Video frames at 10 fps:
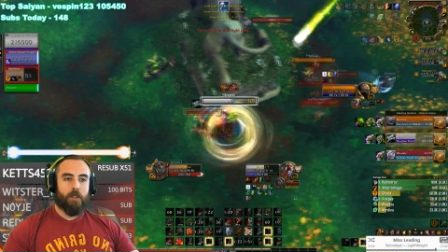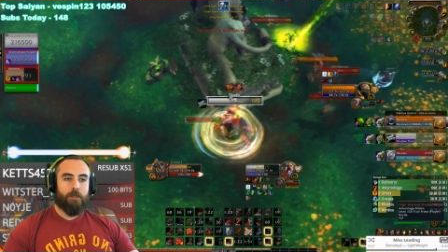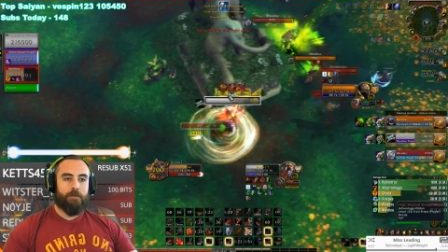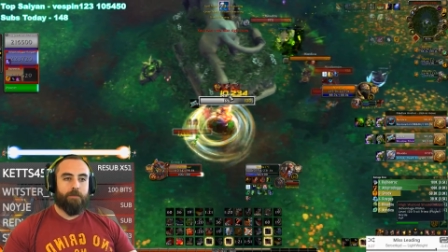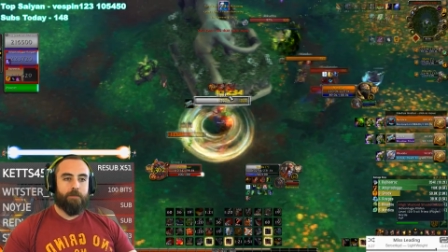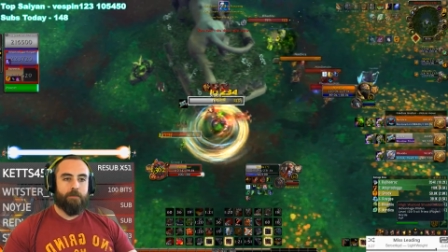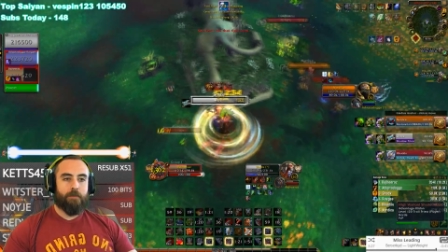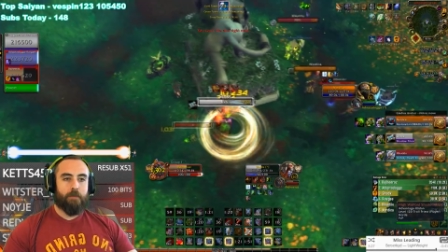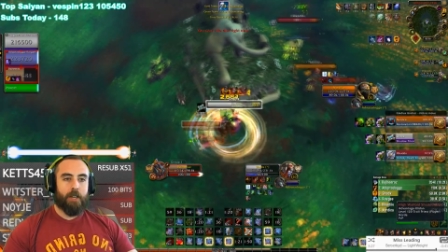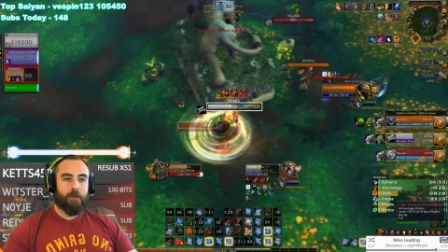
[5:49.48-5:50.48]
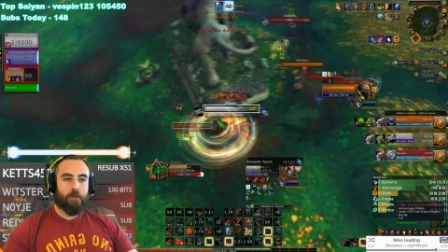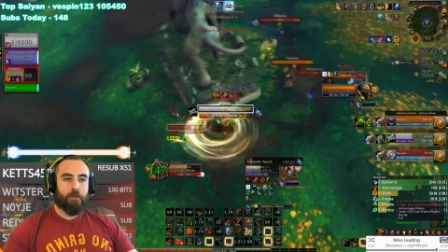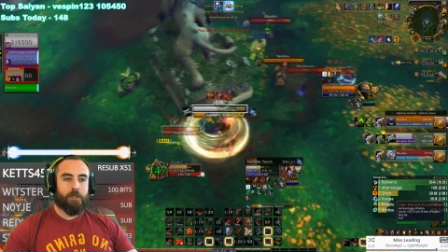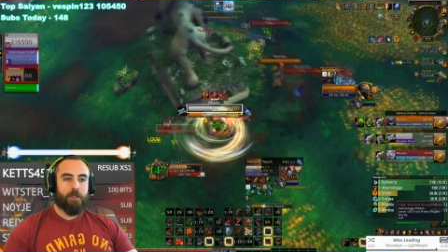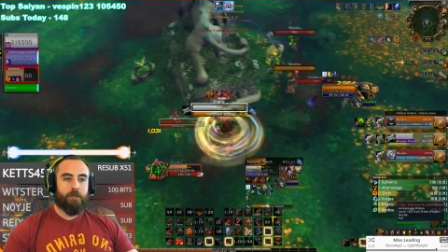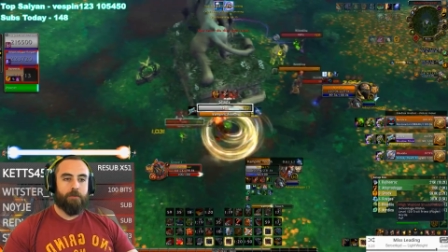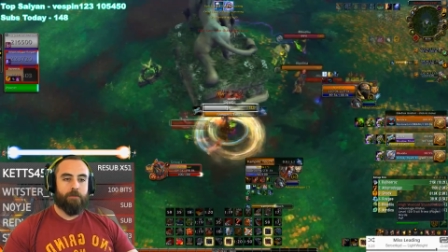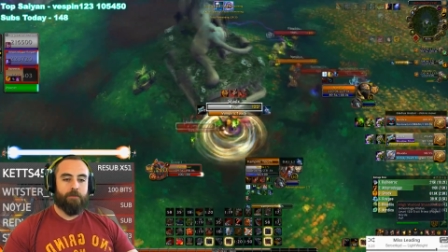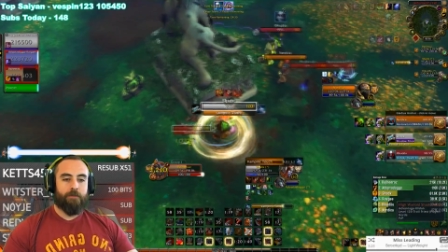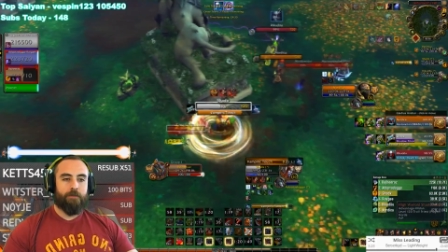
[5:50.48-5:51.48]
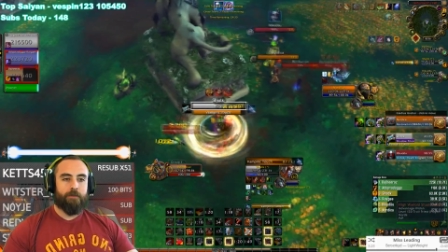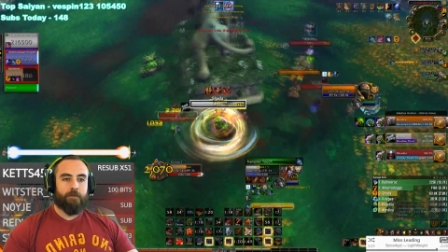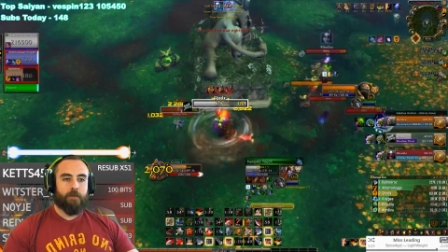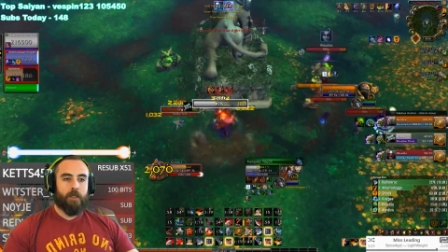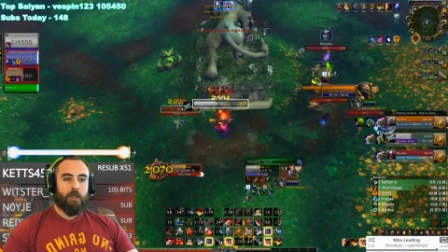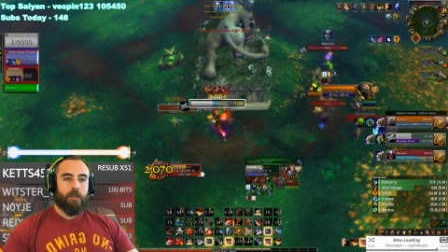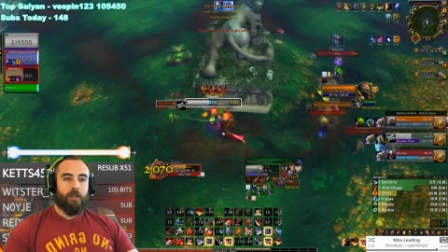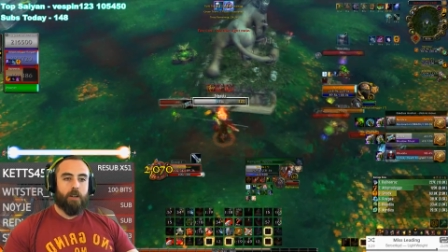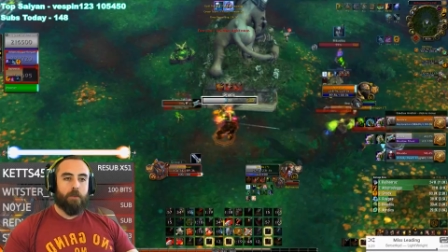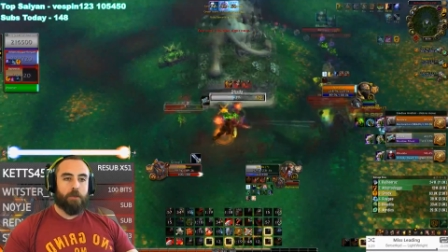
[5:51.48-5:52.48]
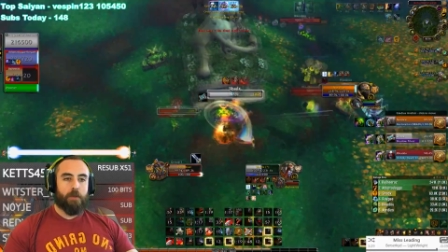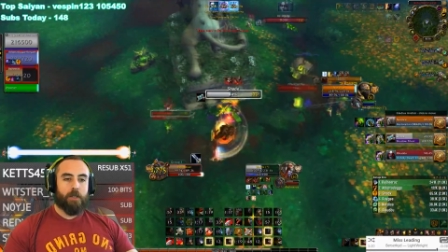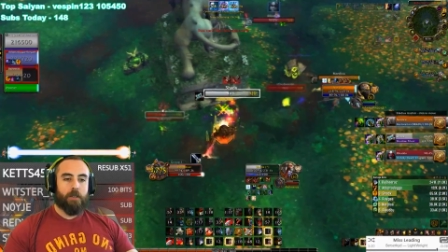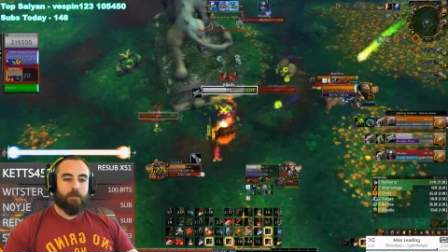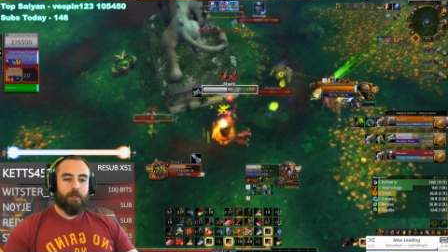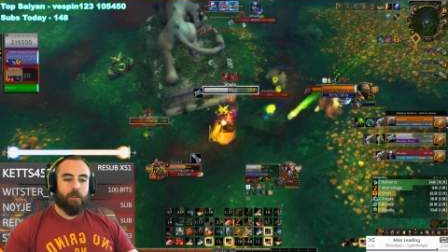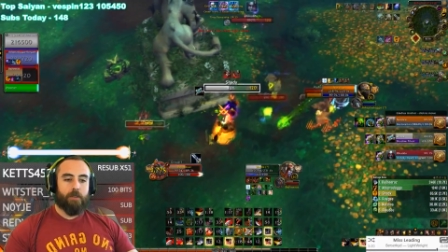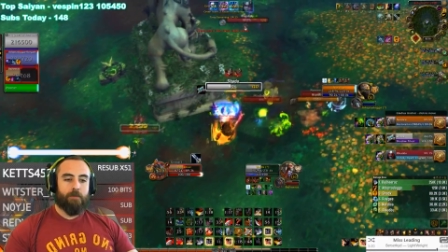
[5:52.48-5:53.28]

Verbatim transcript: Good. Big damage on priest though. Oh, I missed my kick. Fuck.